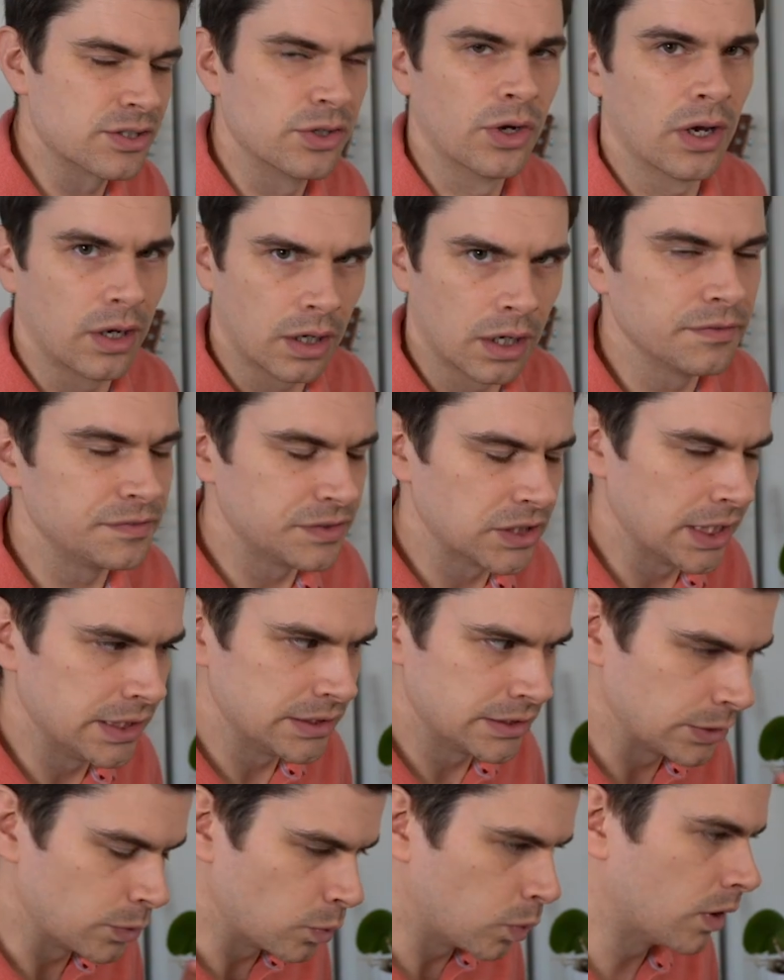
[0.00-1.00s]
not a
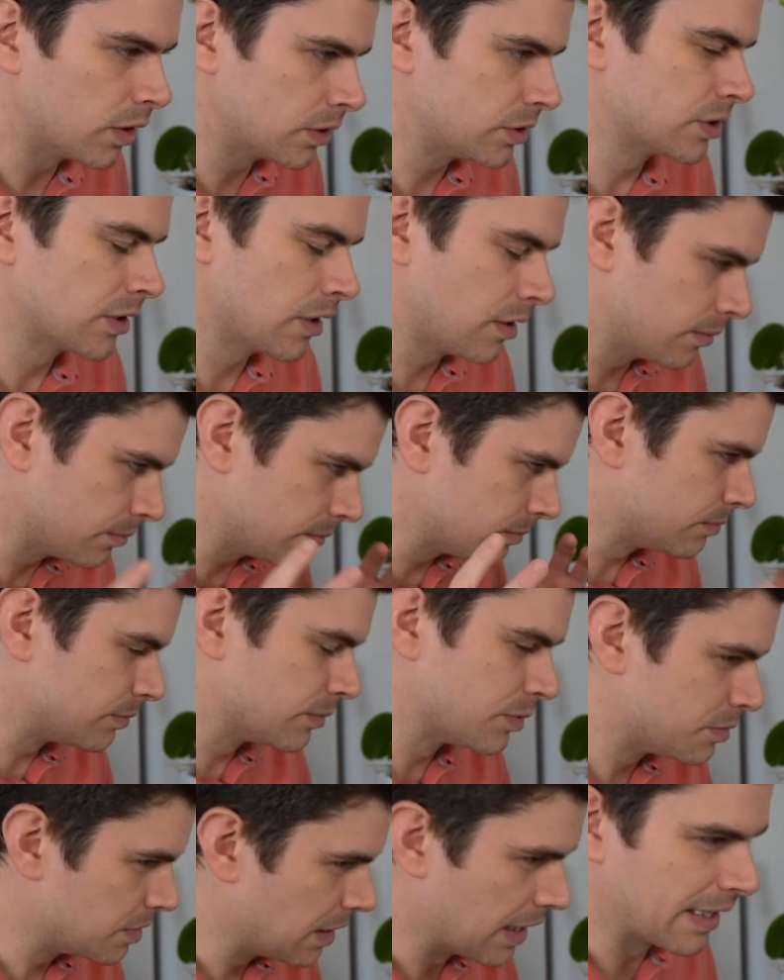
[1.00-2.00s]
life-changing watch. I'm,
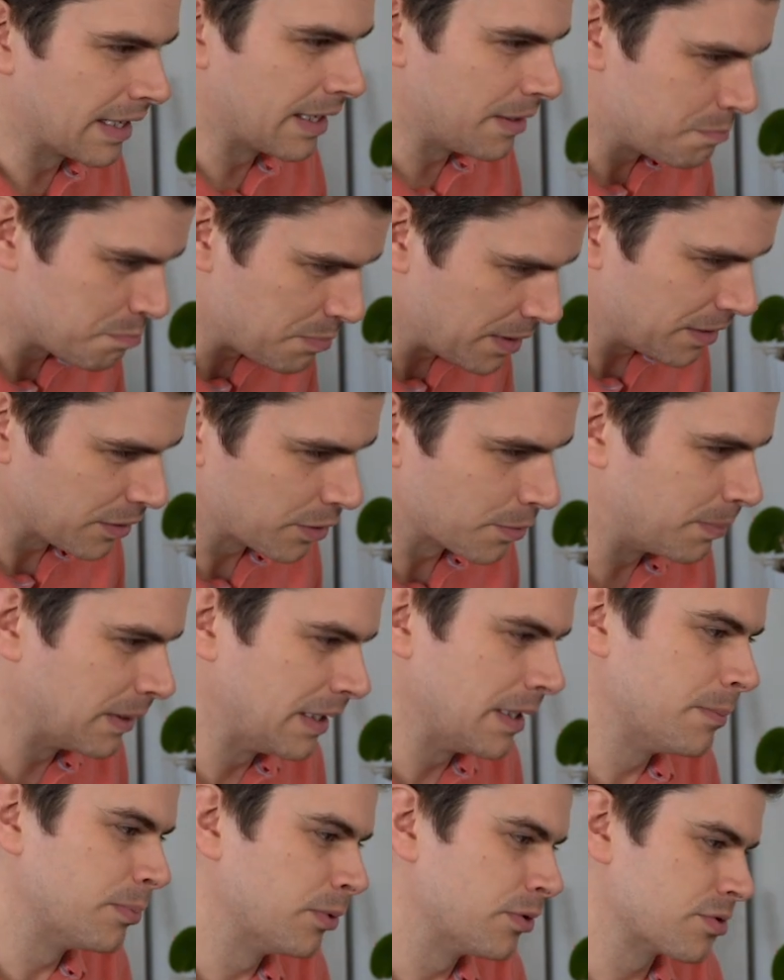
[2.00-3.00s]
again, being
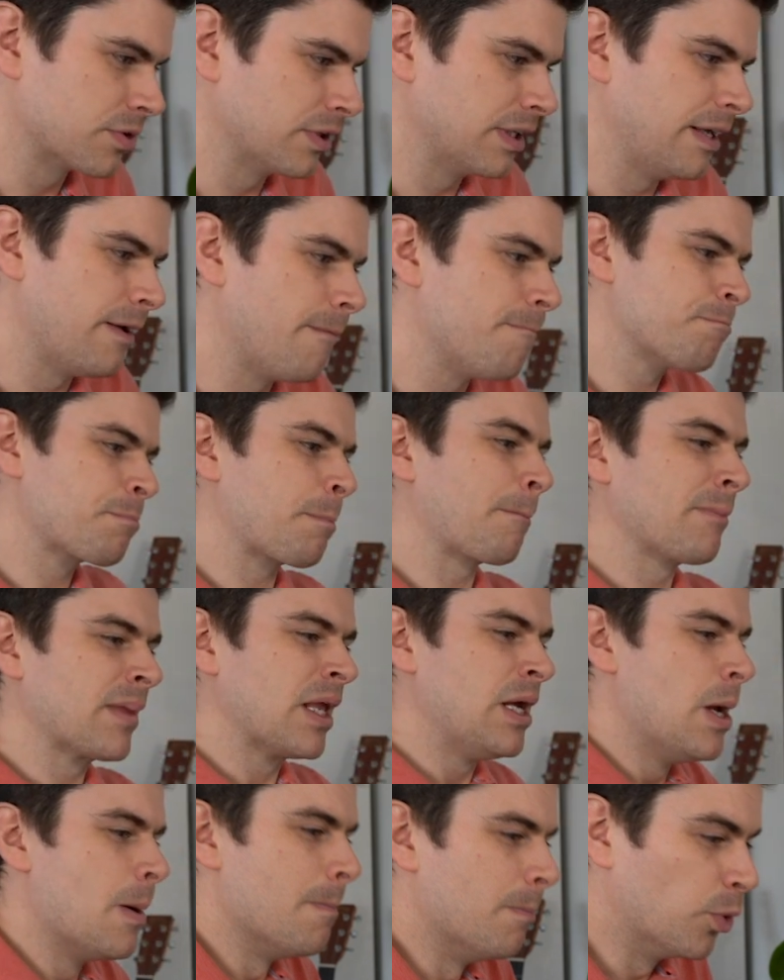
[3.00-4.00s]
completely brutal here.
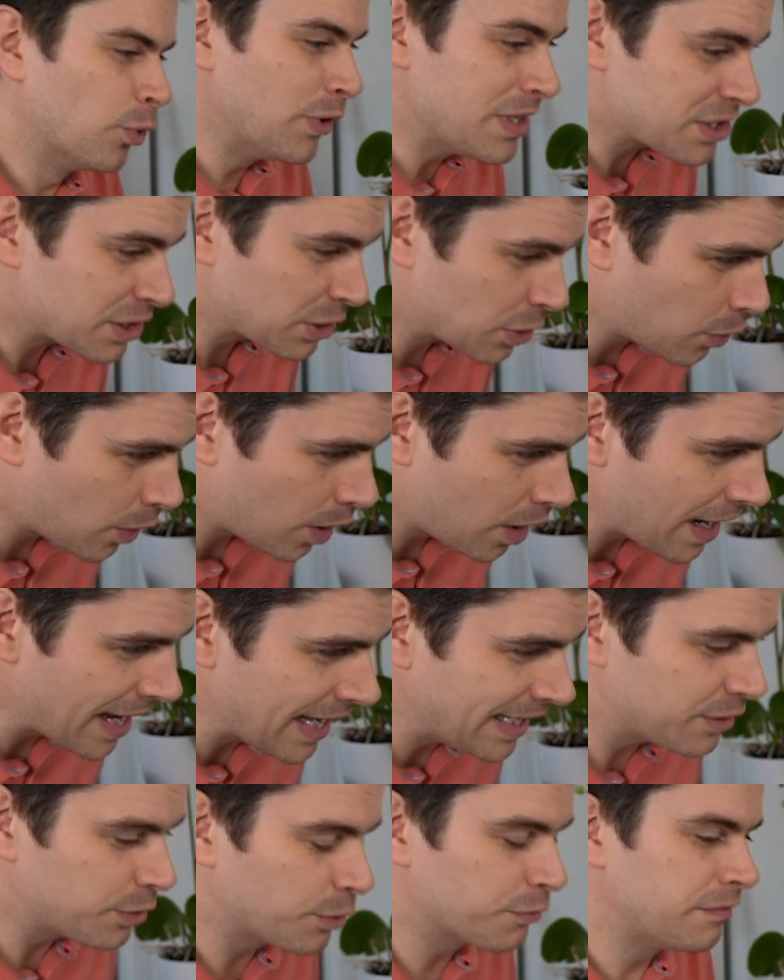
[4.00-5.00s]
Maurice Lacroix
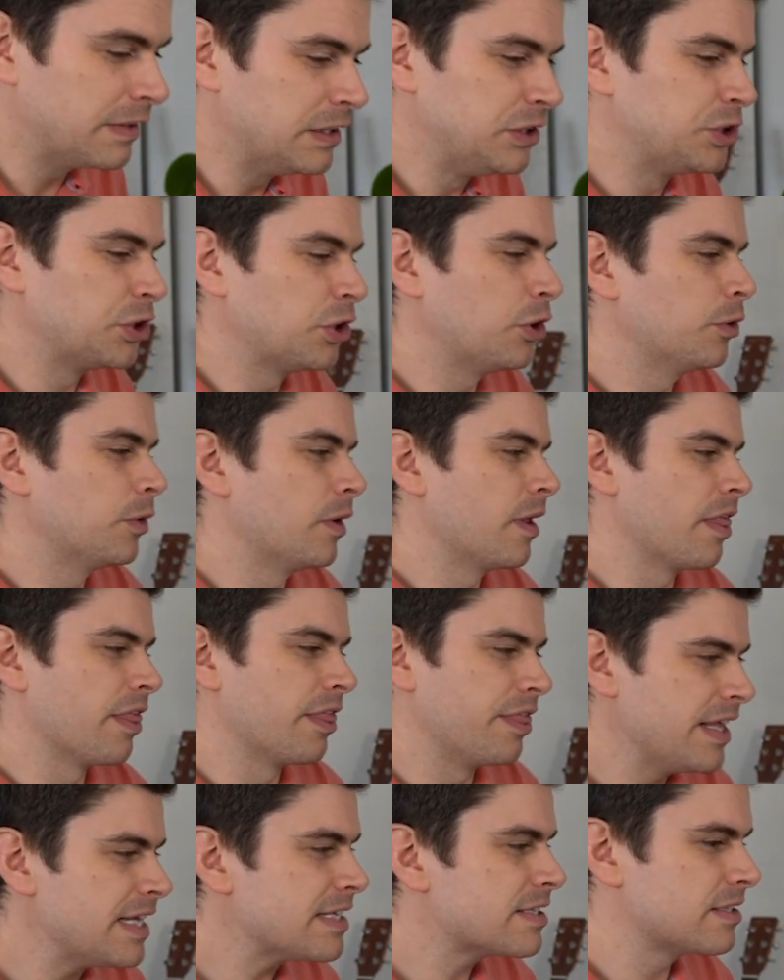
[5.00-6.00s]
Acon Ventura.
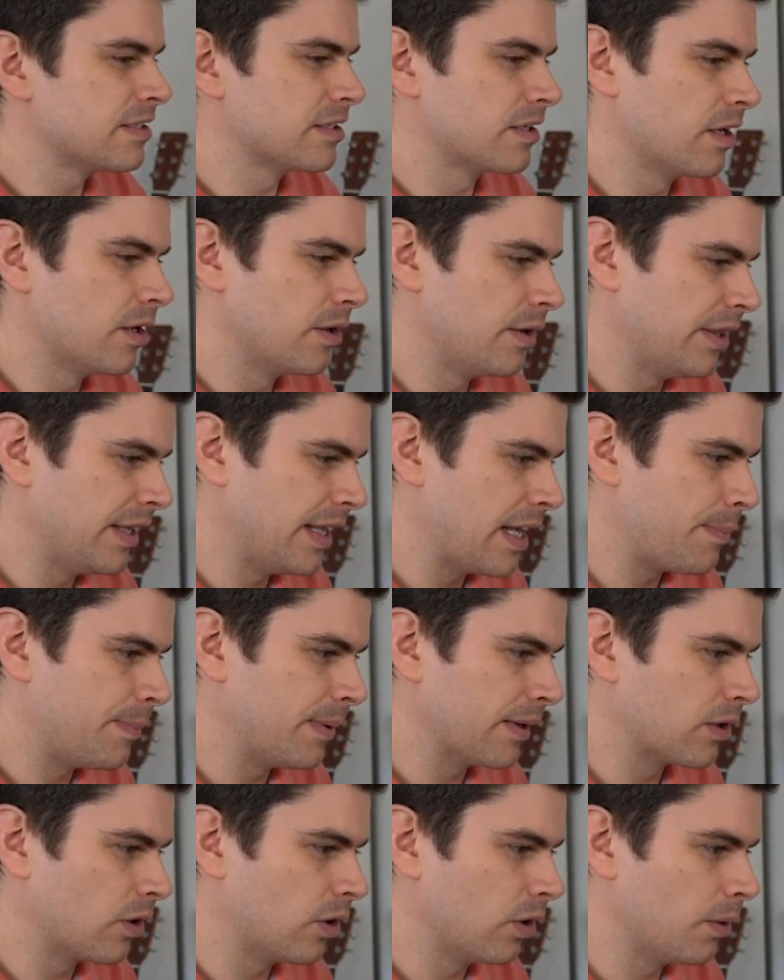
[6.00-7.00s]
This is going in the
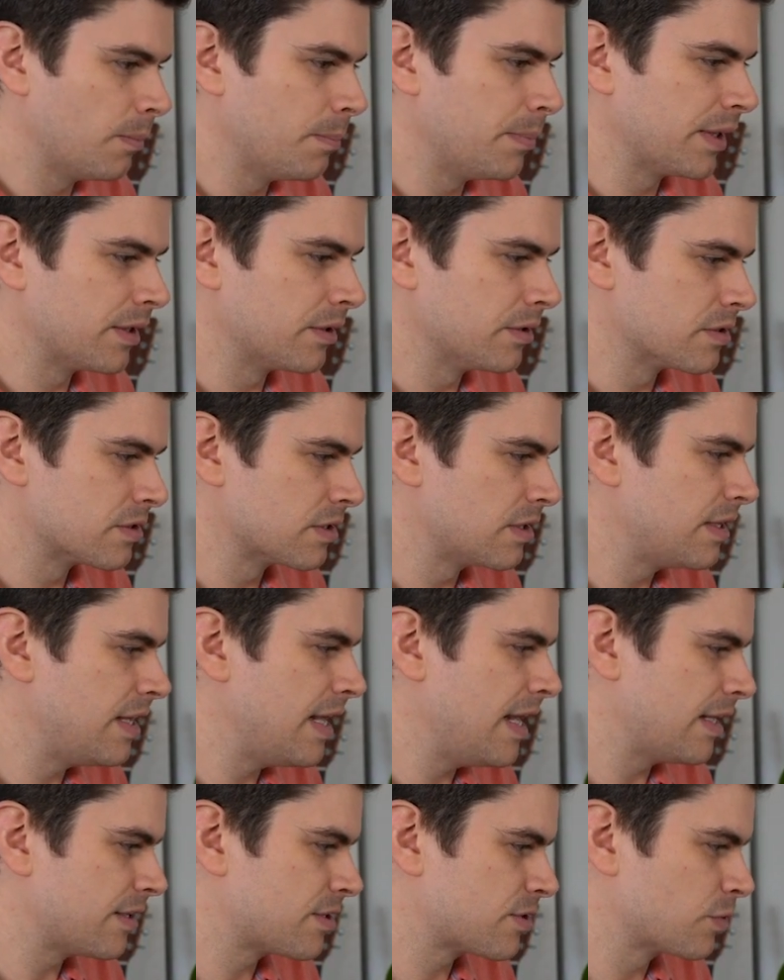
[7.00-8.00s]
epic column because
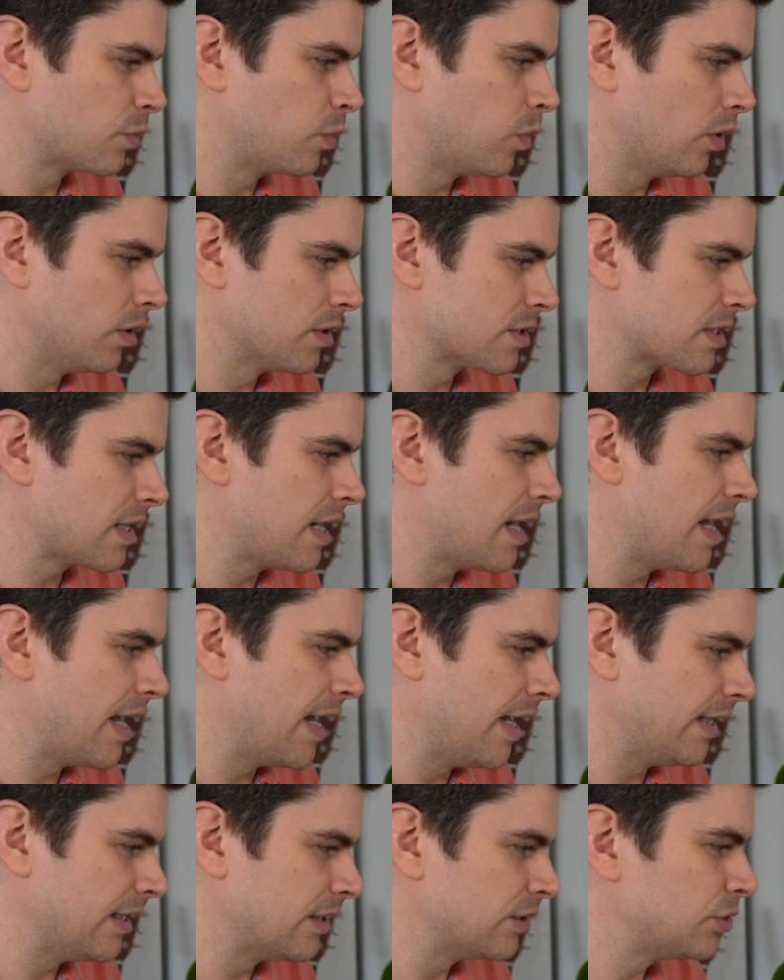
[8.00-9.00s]
this was
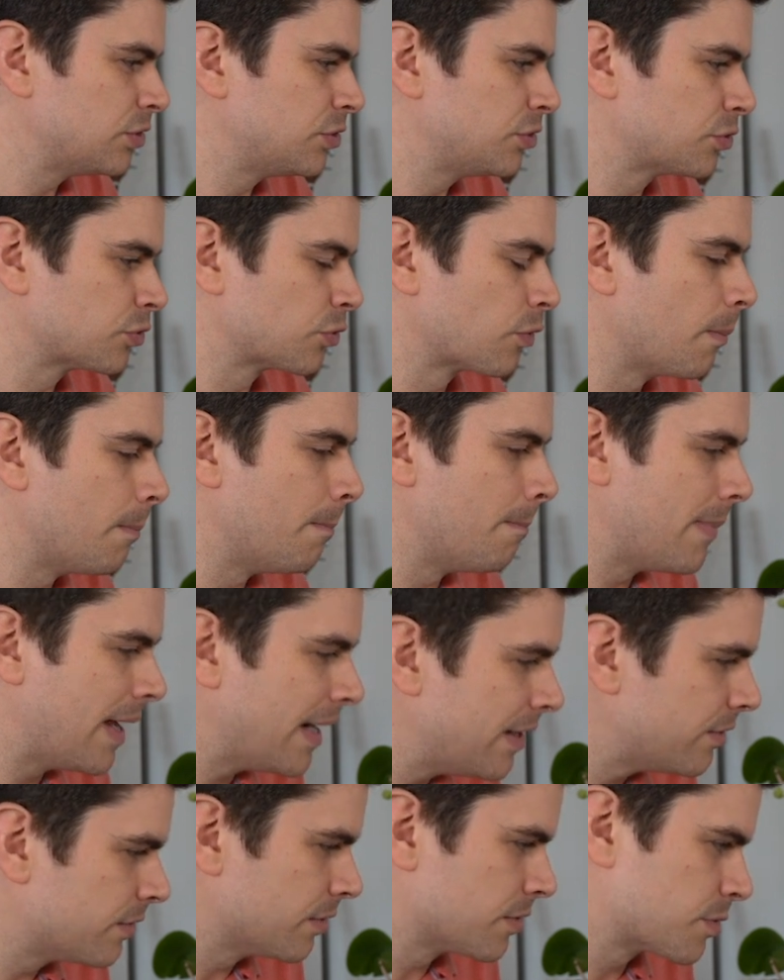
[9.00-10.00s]
a
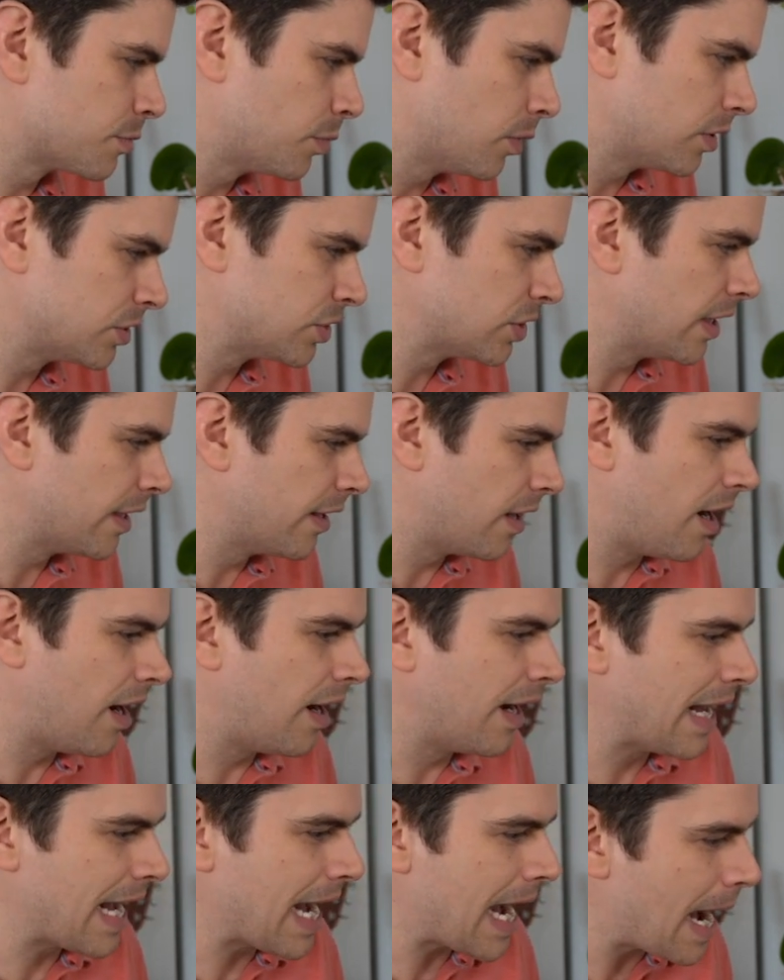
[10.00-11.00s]
tremendous watch and
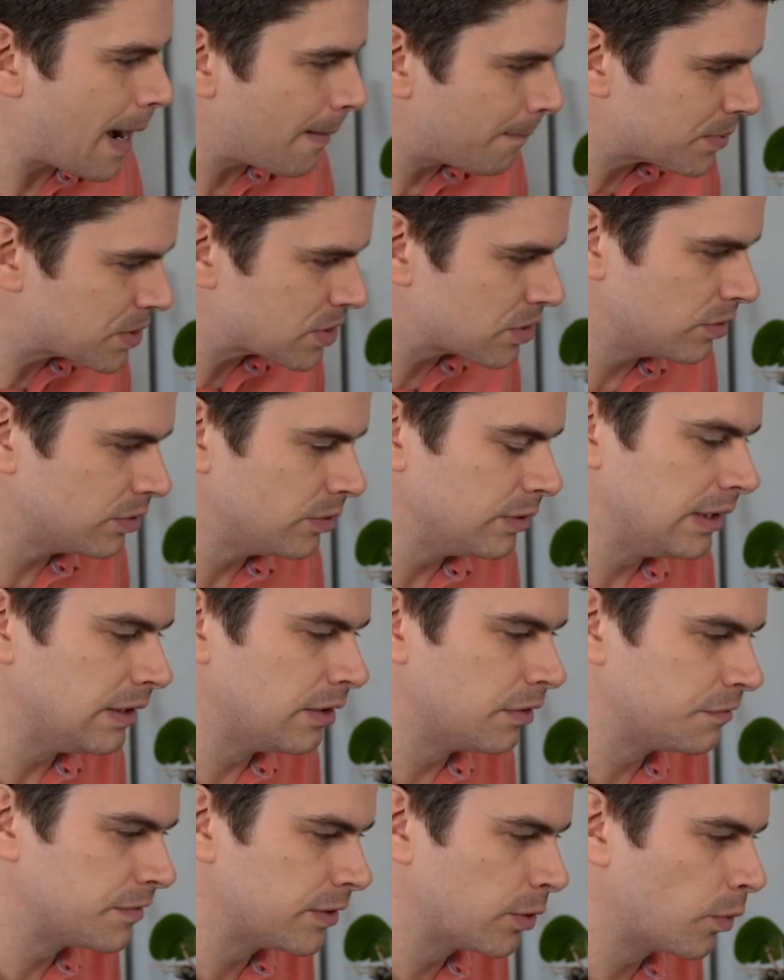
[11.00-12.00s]
I absolutely
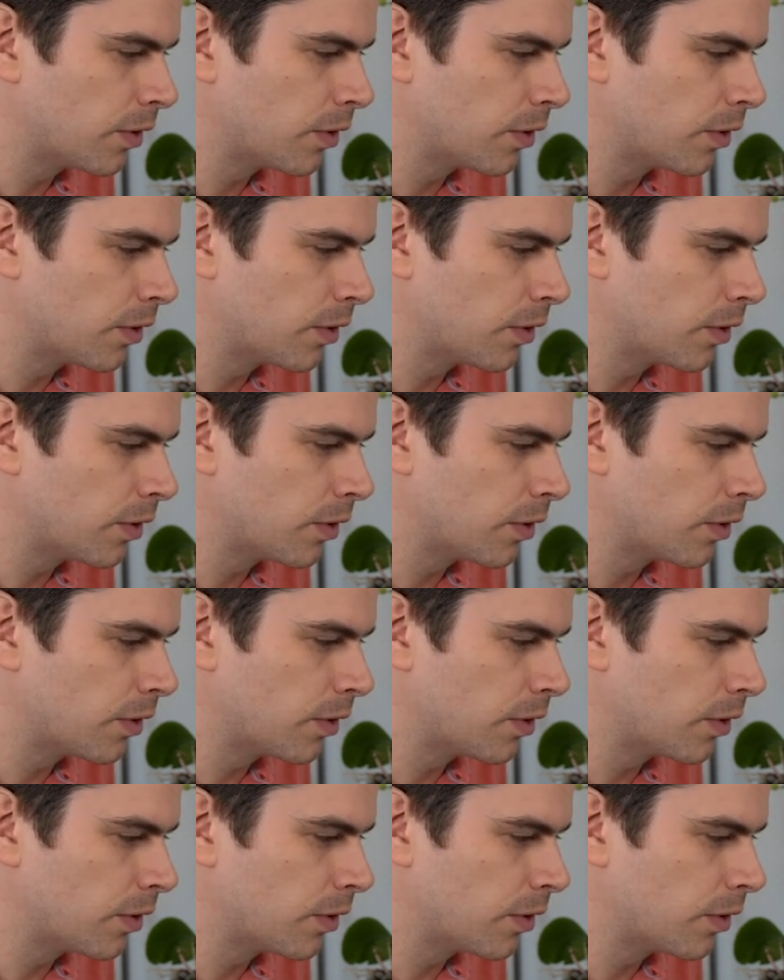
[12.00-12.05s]
loved it.